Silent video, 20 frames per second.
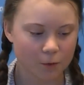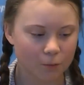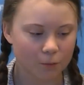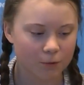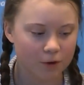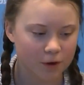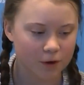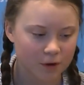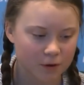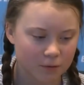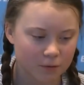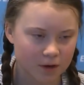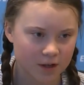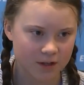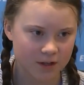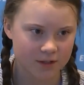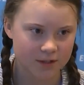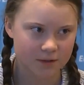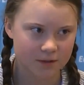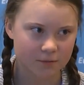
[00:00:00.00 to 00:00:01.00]
we are only
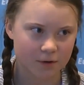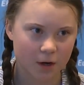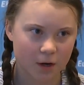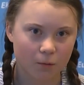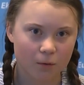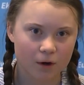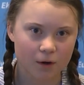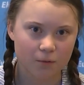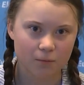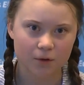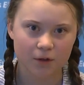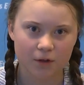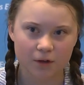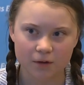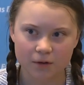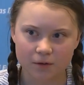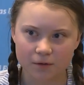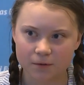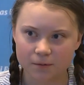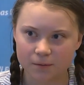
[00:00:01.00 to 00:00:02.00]
at square one. We
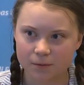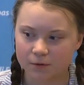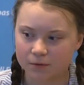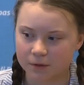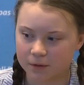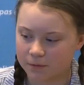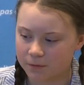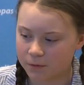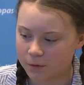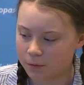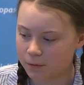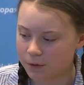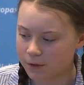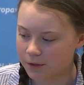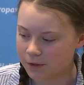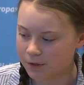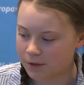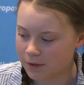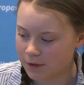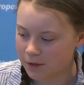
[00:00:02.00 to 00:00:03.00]
are not moving
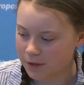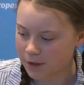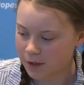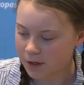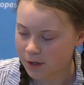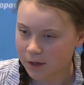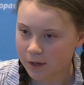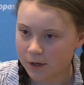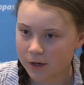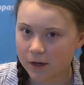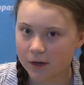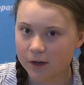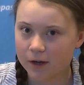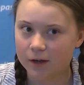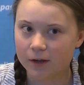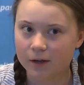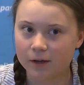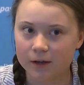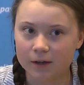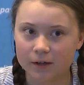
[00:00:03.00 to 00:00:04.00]
forward.
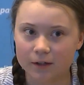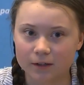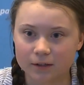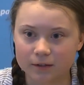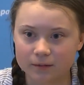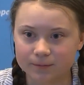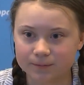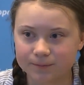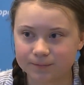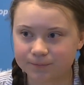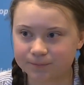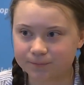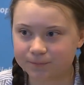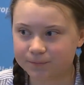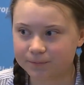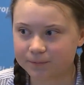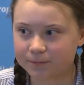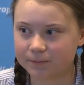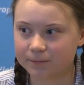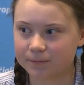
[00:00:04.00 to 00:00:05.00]
Uh,
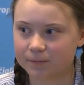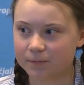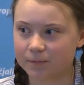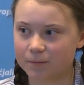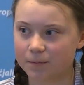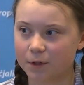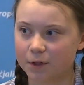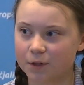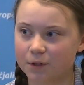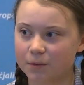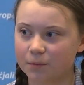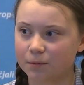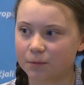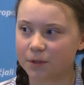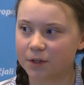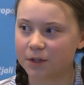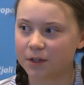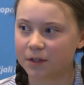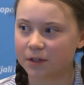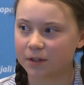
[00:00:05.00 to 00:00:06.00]
but
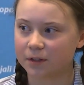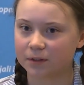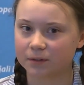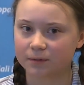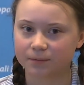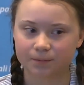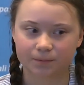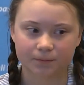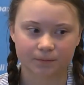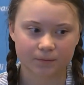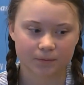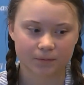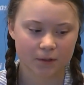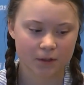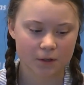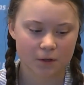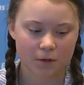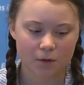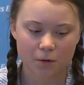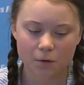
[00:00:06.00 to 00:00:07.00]
we
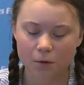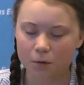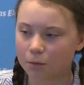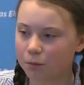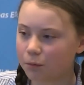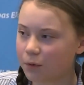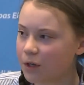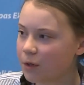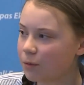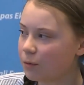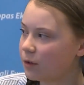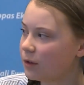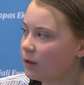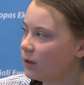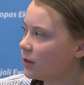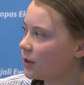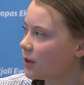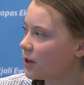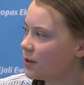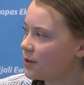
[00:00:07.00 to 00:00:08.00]
we
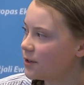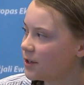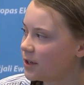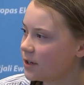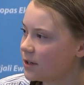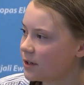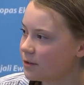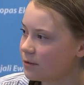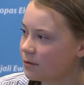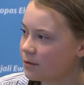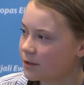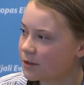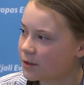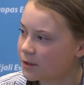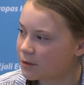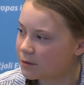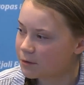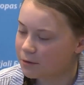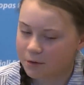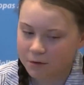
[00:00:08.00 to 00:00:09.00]
will continue
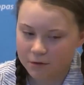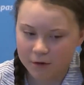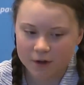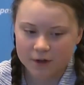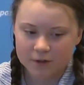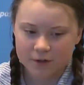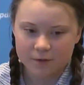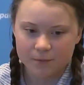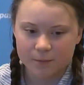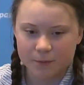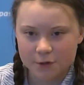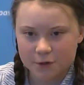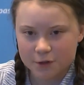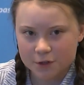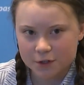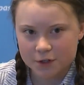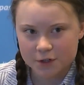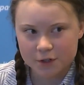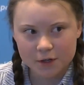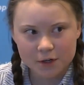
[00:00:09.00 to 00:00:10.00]
to try to
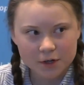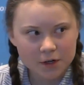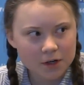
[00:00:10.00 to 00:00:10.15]
push